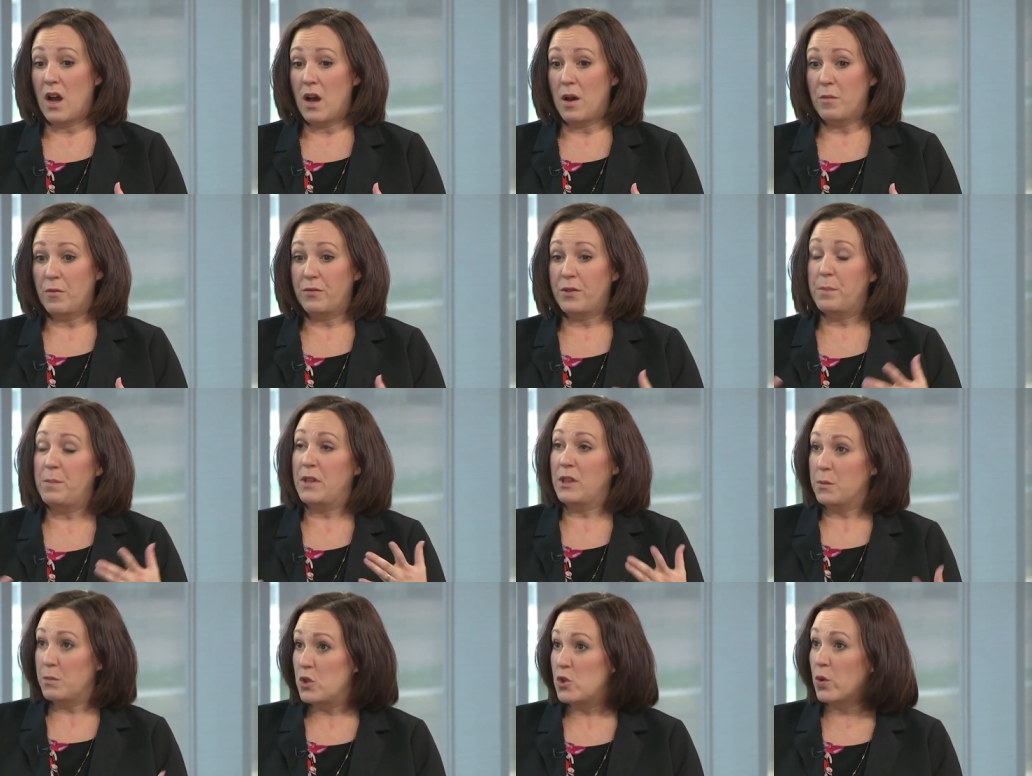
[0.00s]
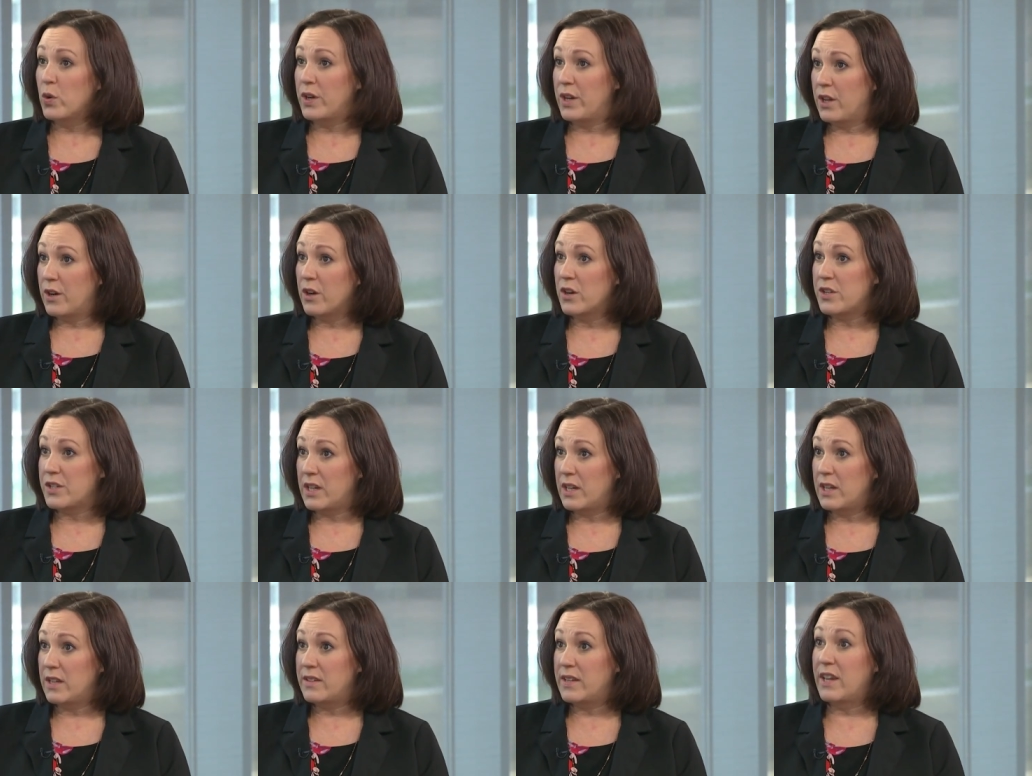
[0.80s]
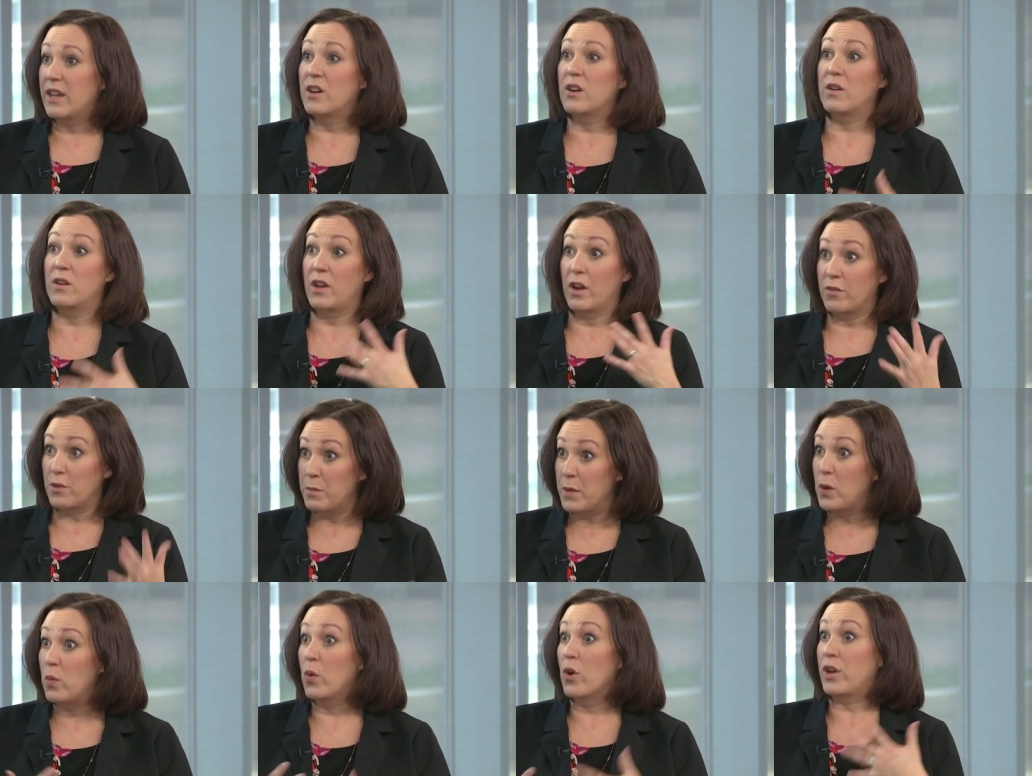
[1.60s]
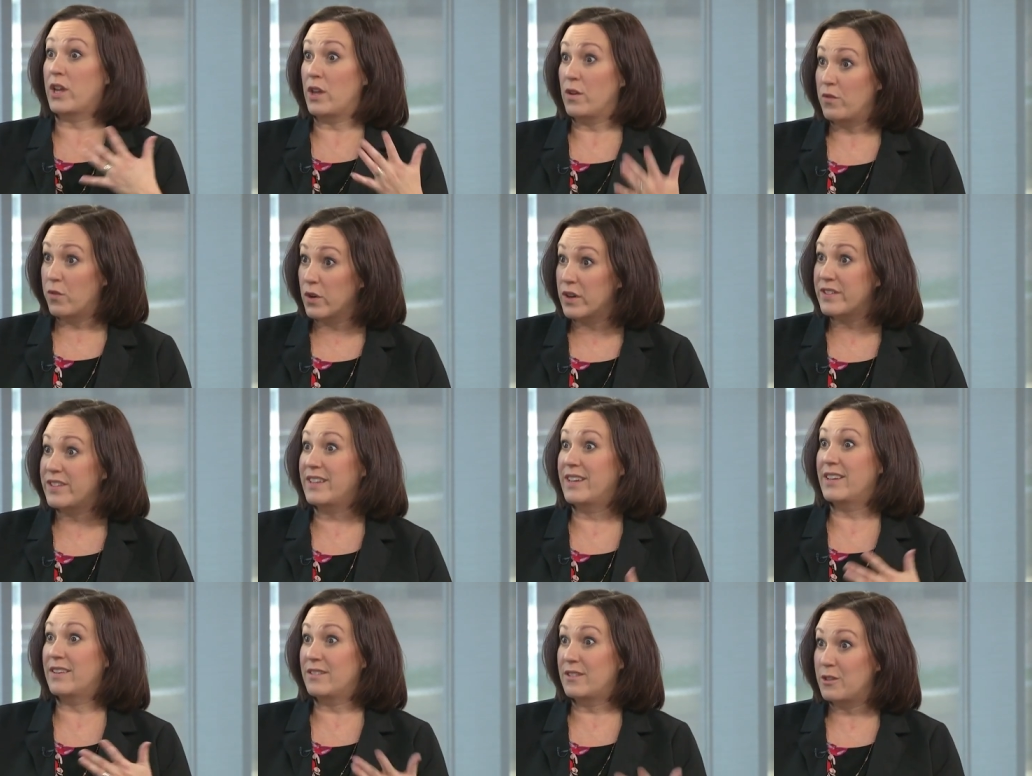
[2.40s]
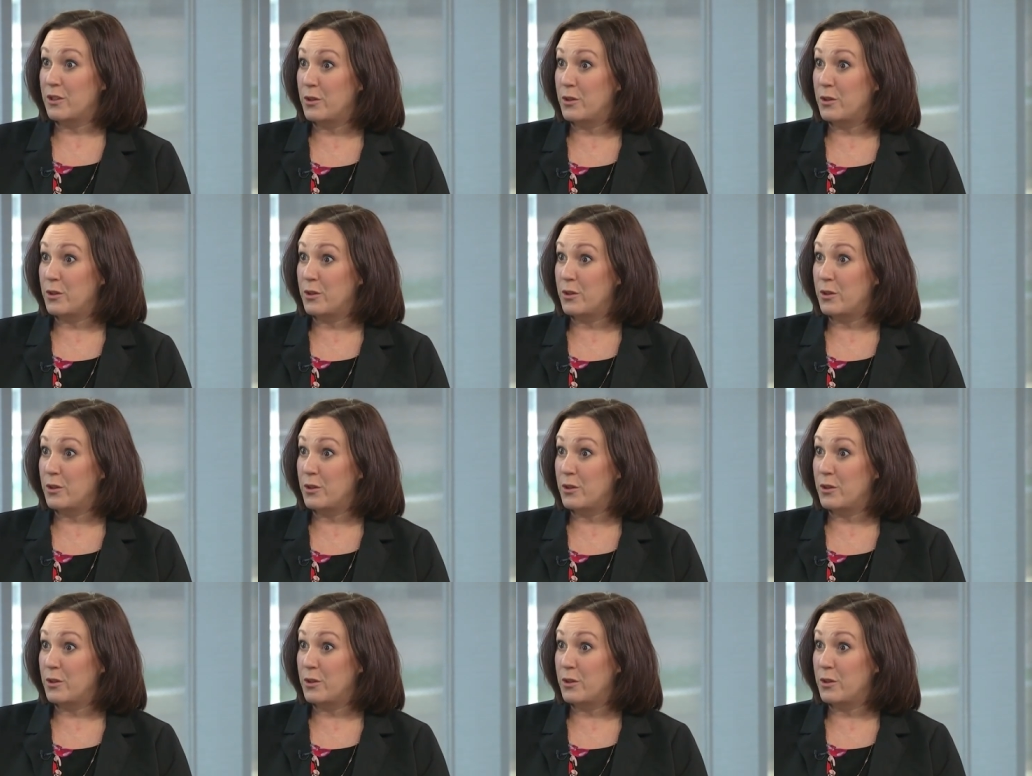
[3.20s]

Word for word: um, flipping the majority in our Senate to get our government working for us again,